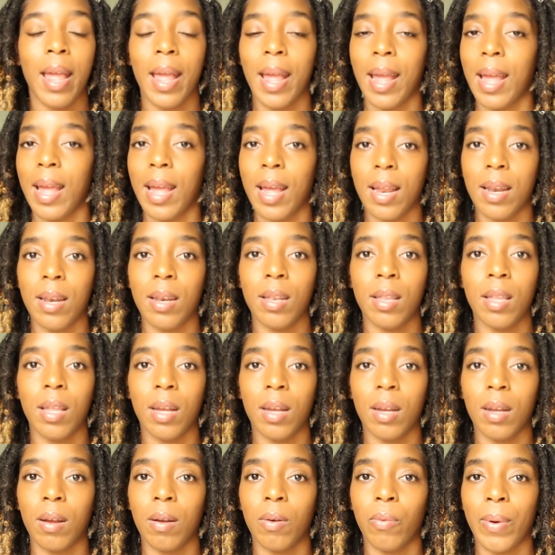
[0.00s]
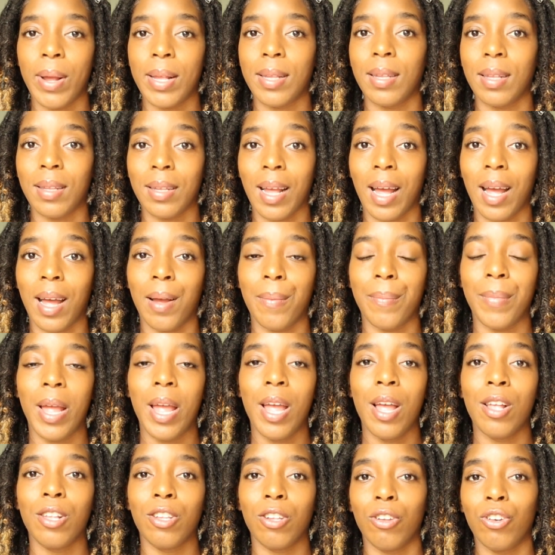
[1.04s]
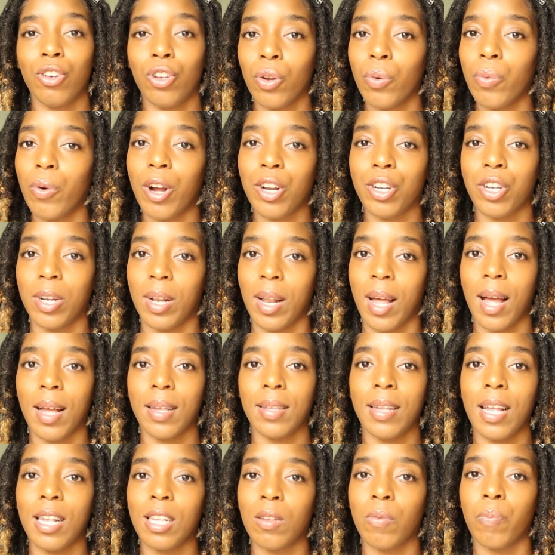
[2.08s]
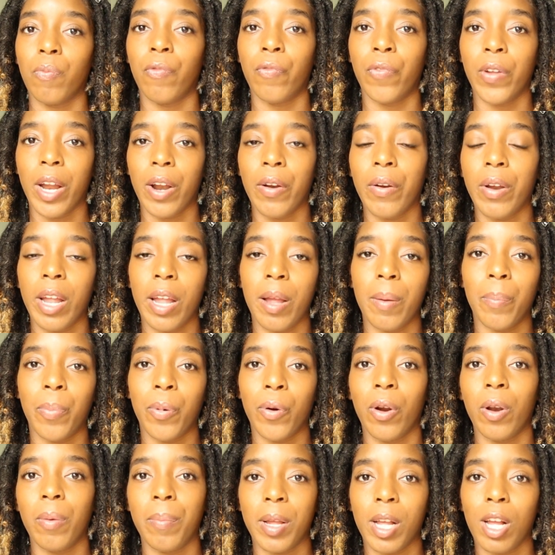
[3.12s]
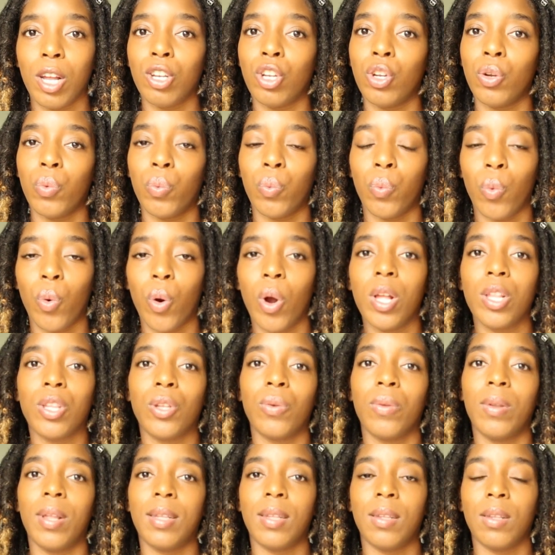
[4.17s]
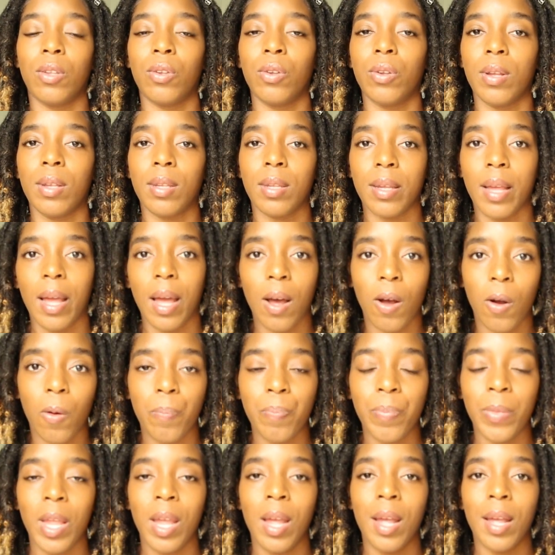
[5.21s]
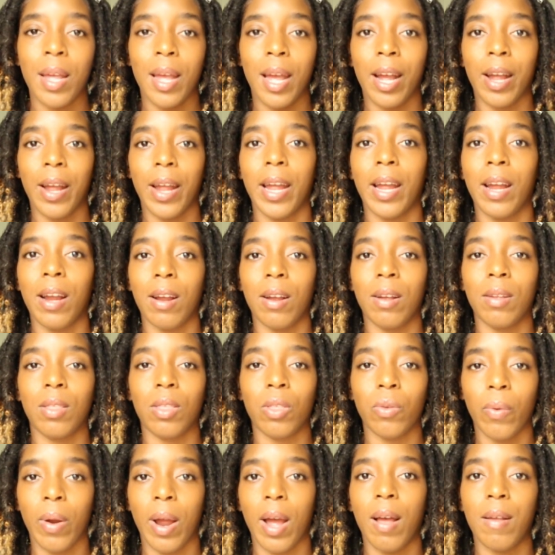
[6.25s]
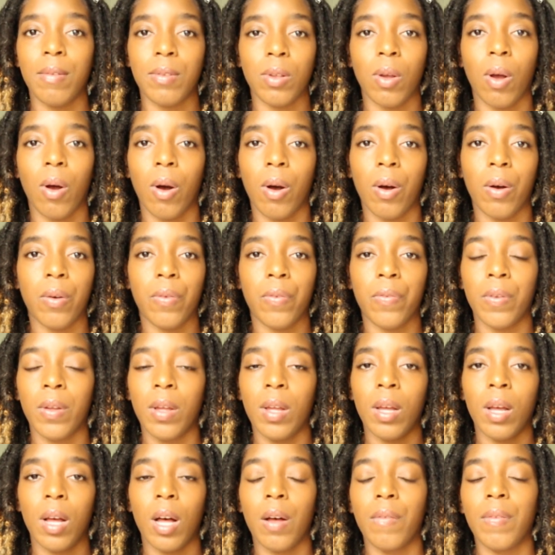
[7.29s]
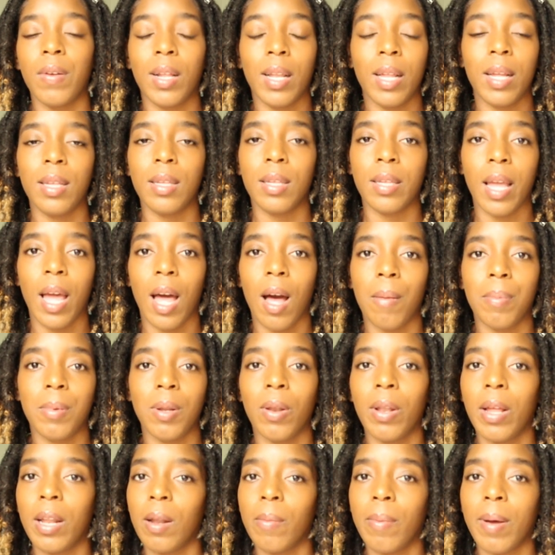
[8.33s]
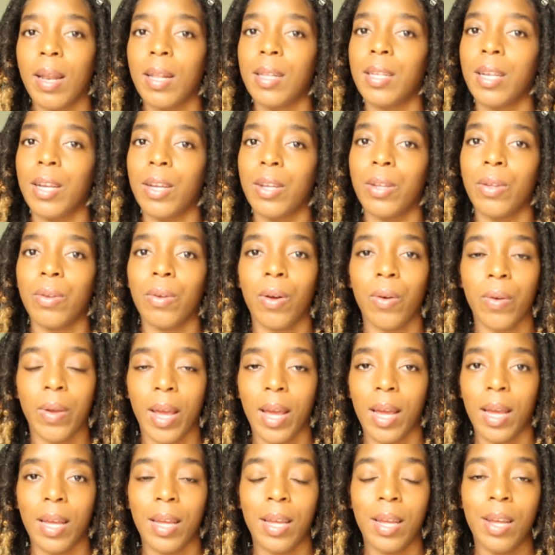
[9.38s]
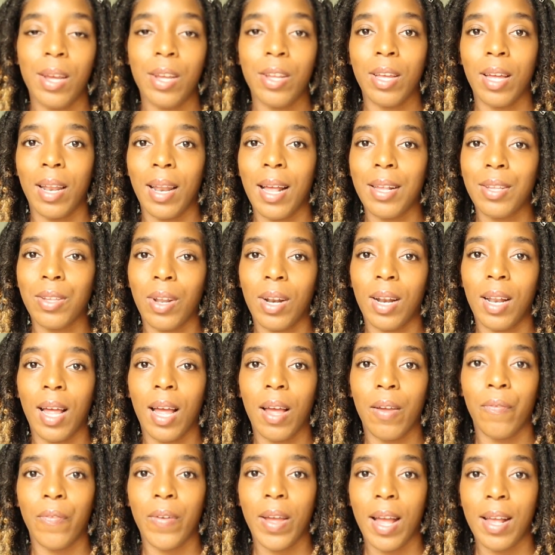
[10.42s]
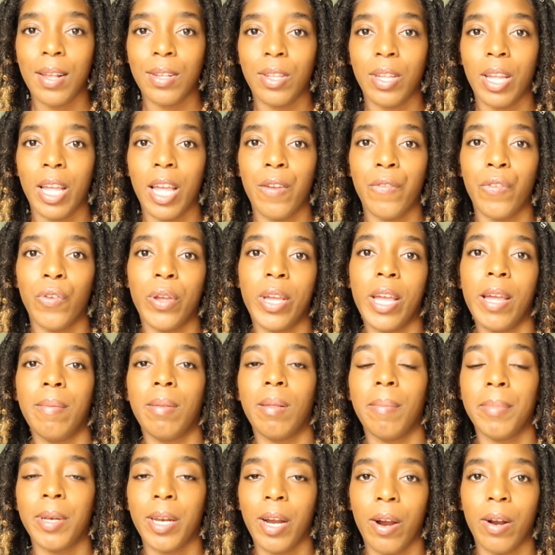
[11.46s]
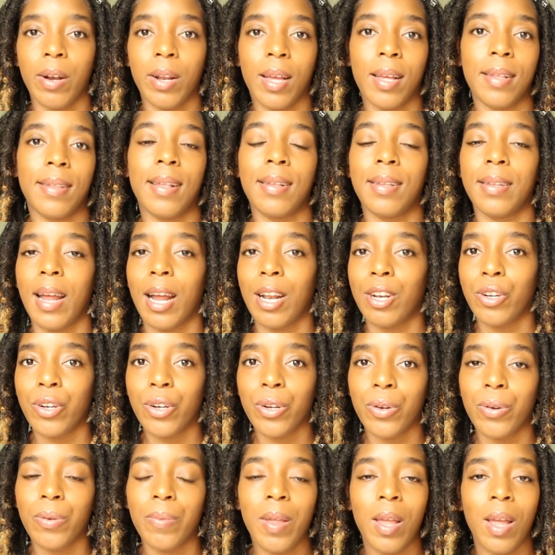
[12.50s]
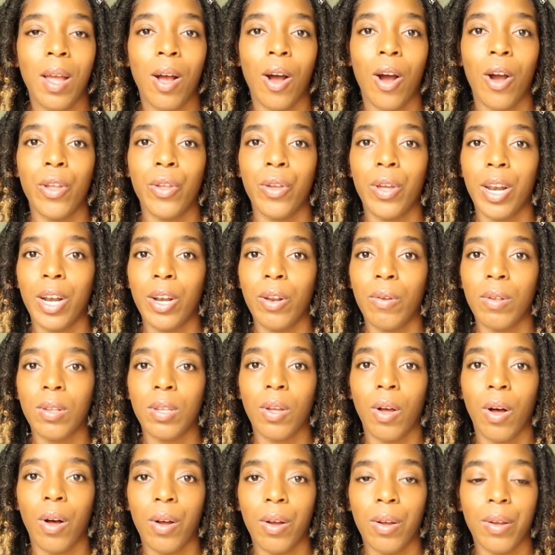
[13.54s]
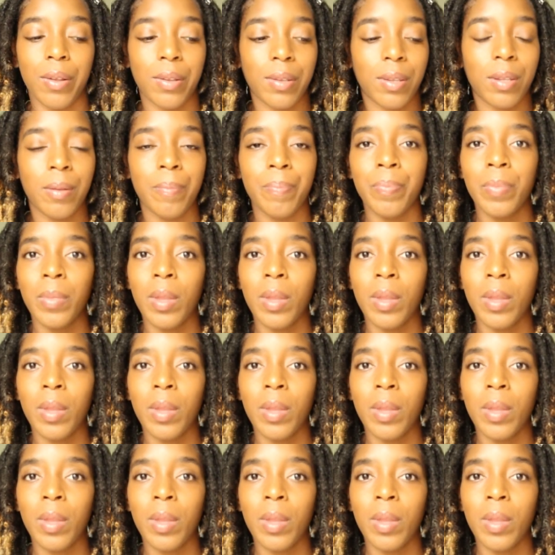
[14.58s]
and the wasted time. So do wash your locks. That's very important because you want to listen to your scalp. Our hair thrives off of a clean scalp. Don't let nobody tell you, okay, your locks gonna lock faster if you keep them dirty, because that's not true. All you're gonna do is cause